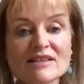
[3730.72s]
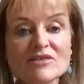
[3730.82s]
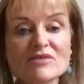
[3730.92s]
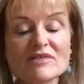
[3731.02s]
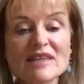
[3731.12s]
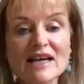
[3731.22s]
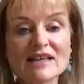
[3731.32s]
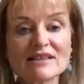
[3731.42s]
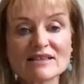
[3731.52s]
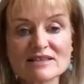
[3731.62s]
You
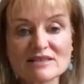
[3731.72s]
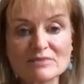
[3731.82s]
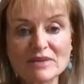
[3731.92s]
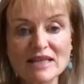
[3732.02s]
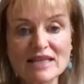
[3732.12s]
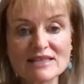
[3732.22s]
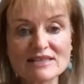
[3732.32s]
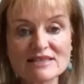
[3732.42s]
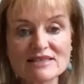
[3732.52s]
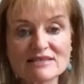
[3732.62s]
thank this
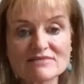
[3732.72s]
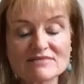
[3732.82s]
place,